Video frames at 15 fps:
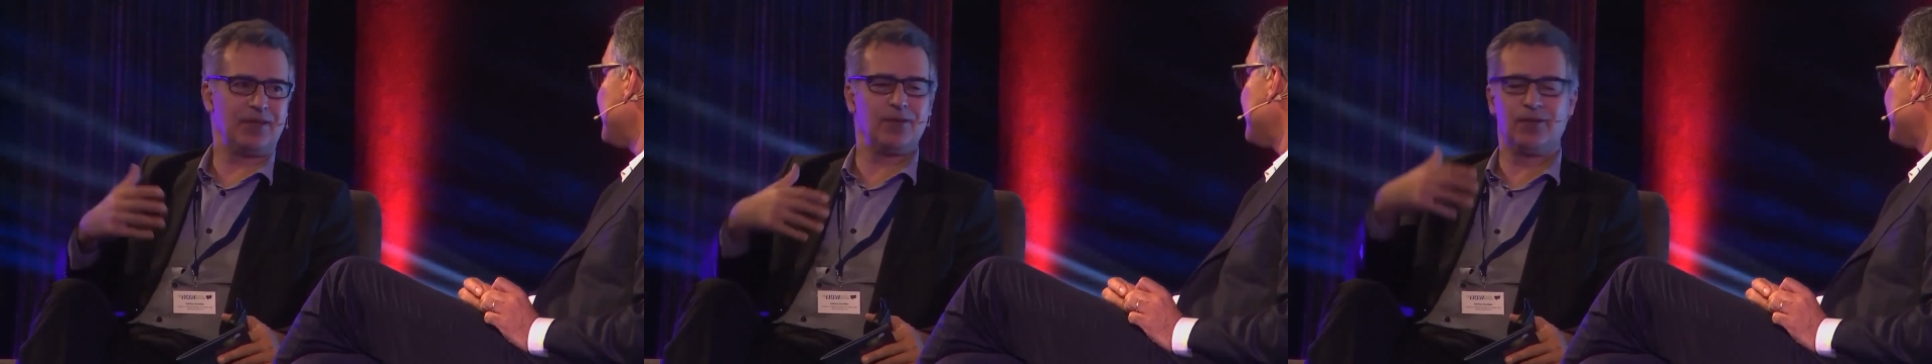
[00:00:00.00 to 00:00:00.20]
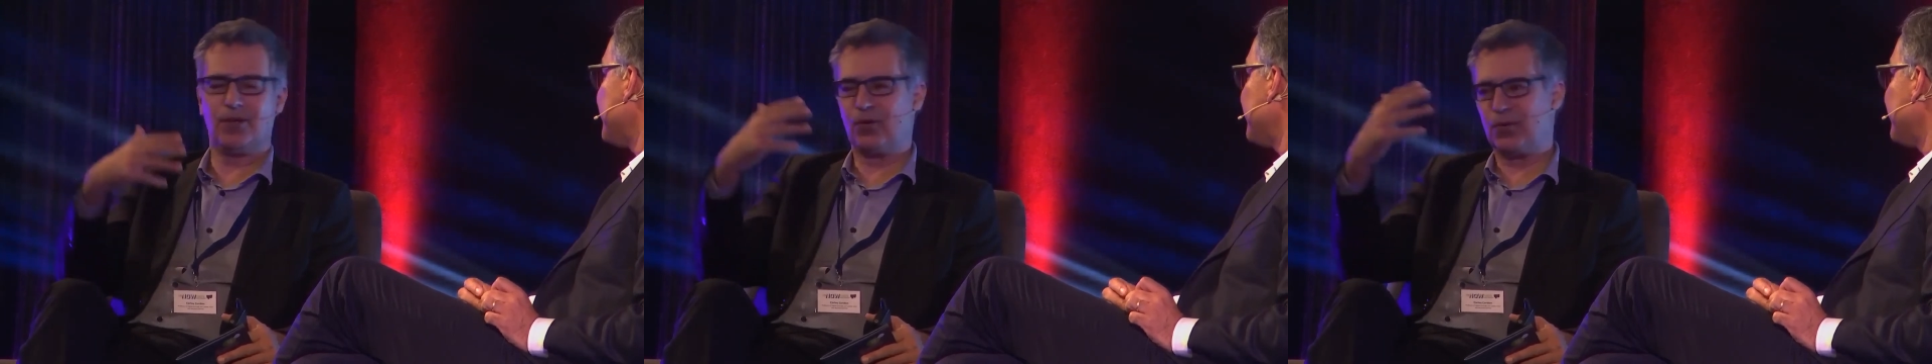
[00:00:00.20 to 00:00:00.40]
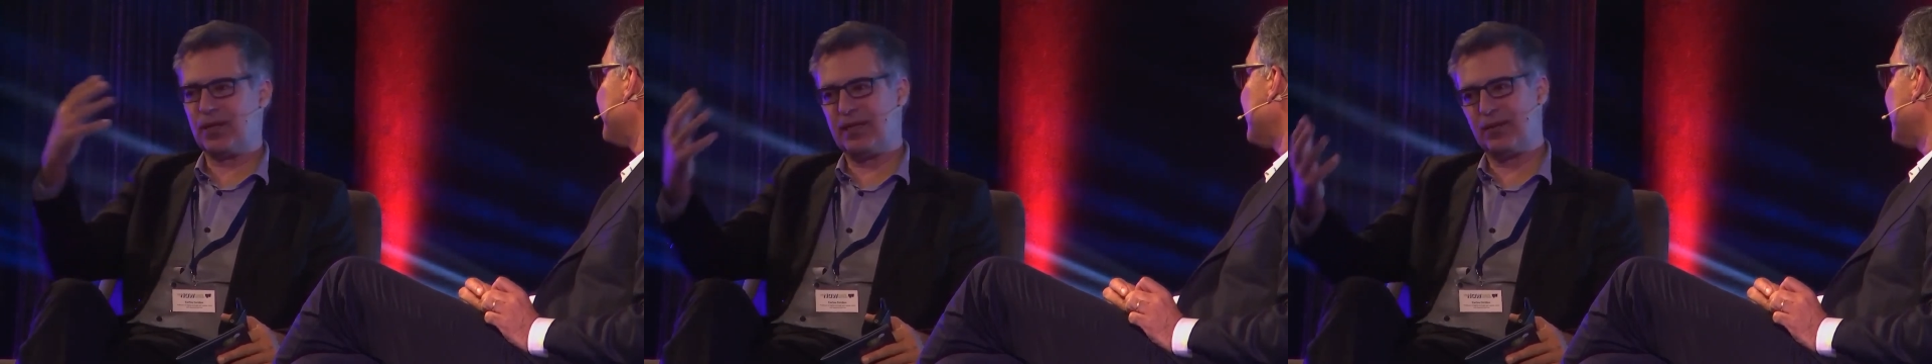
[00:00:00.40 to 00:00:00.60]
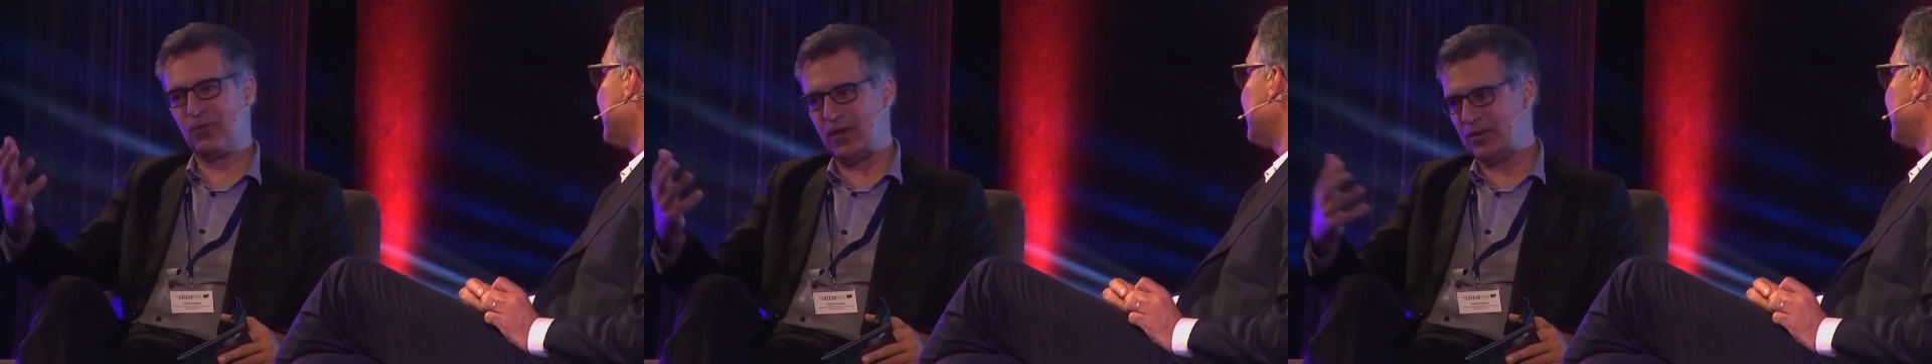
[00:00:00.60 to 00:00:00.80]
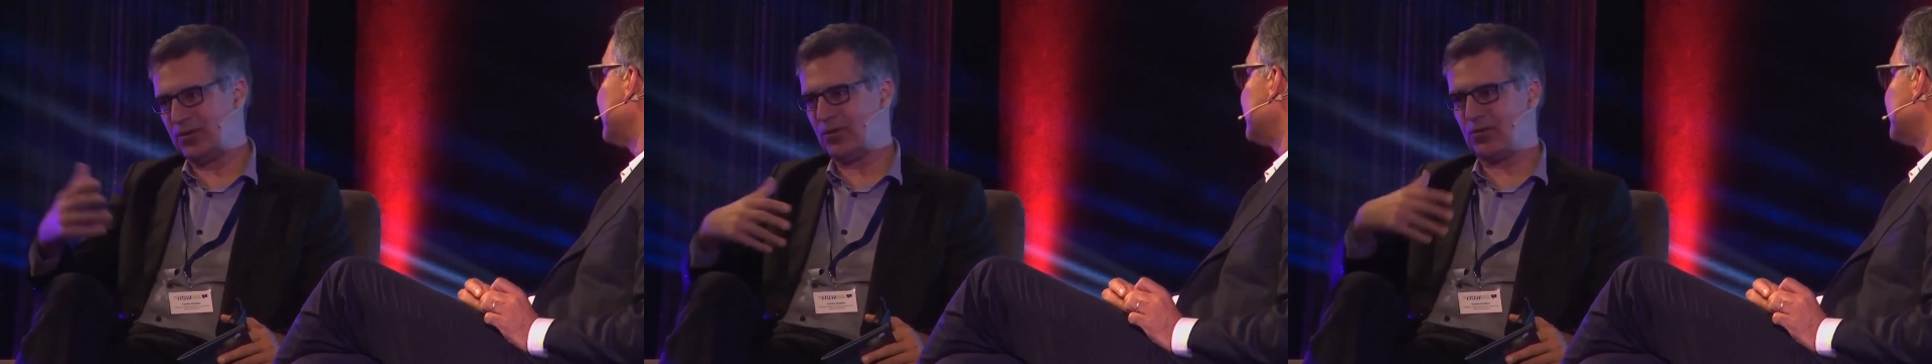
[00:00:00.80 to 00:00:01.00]
you know, we
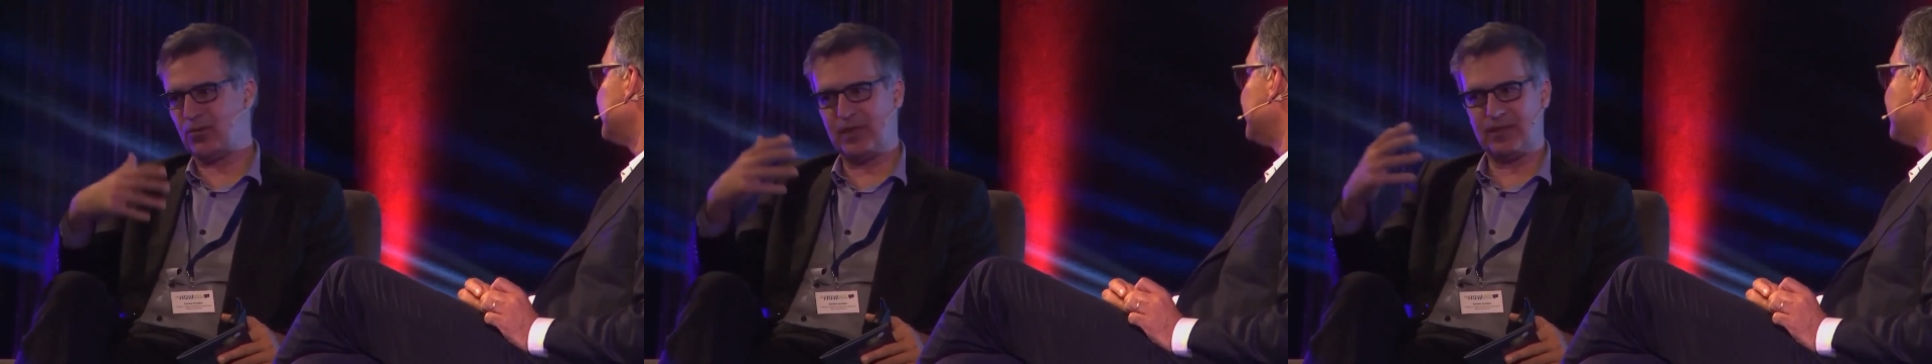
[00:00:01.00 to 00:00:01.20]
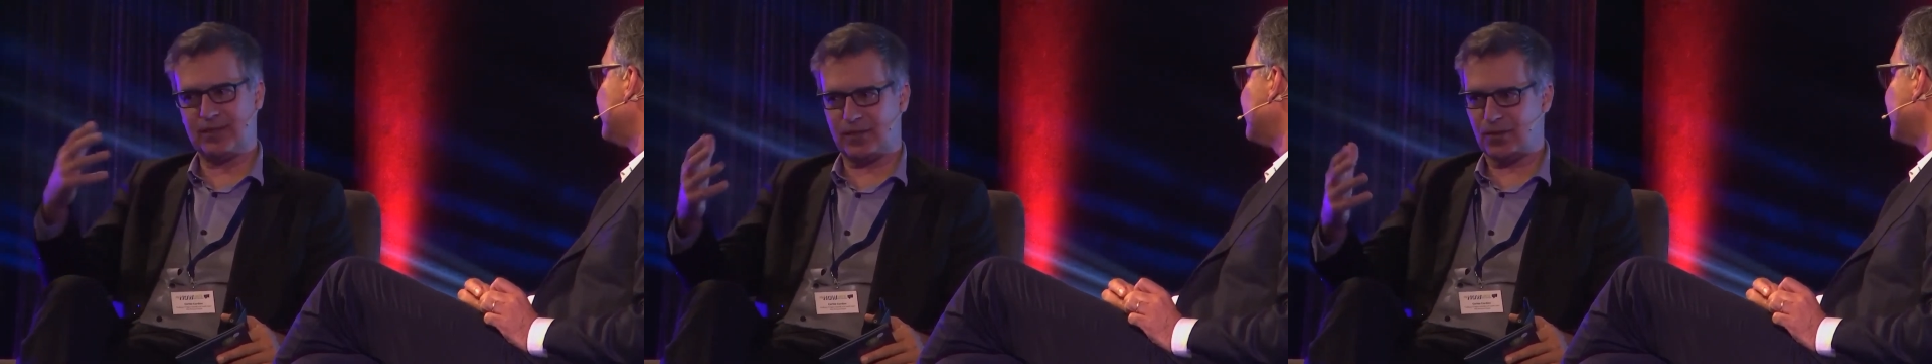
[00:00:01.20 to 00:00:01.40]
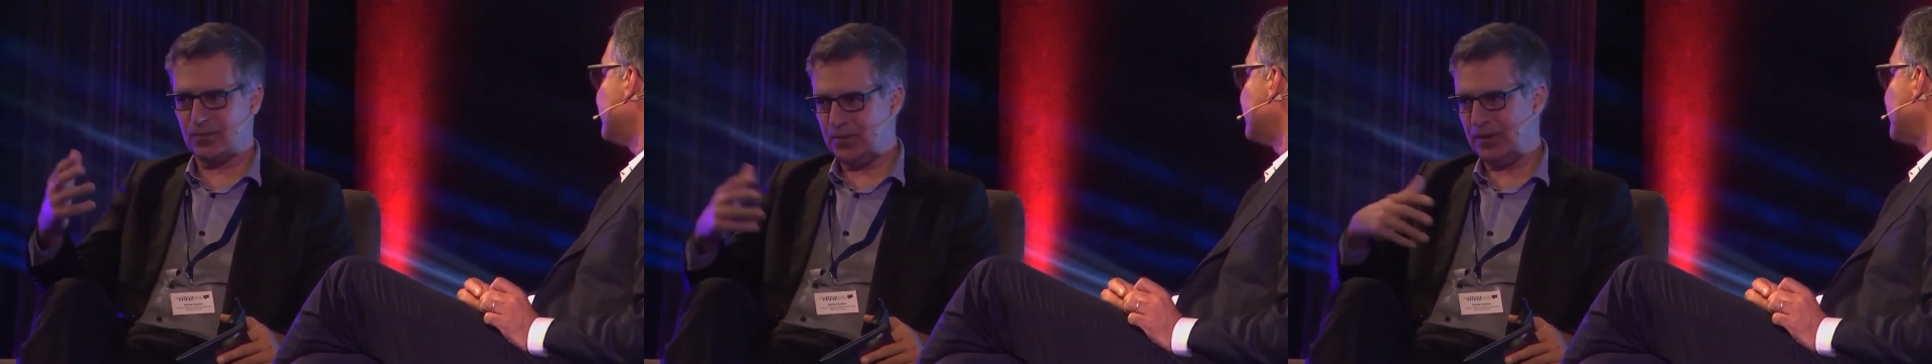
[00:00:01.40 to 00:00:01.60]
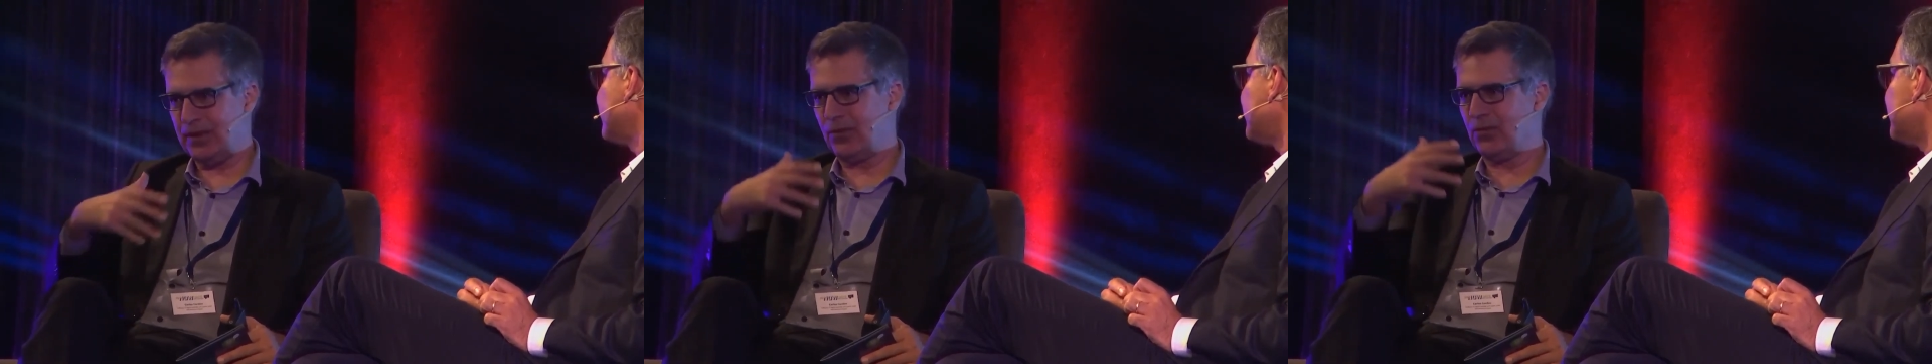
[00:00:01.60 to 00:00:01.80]
want to create a company,